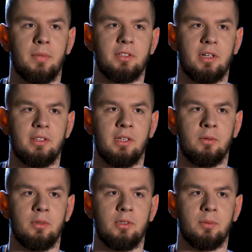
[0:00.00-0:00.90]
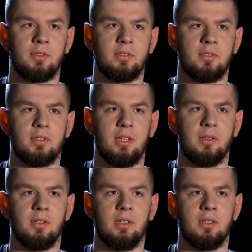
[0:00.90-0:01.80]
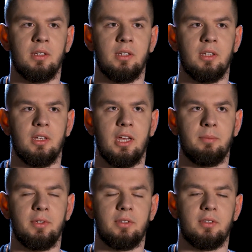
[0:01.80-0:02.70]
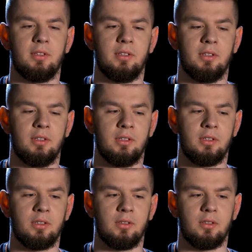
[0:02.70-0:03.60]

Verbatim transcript: But right now it was a, a bit uh,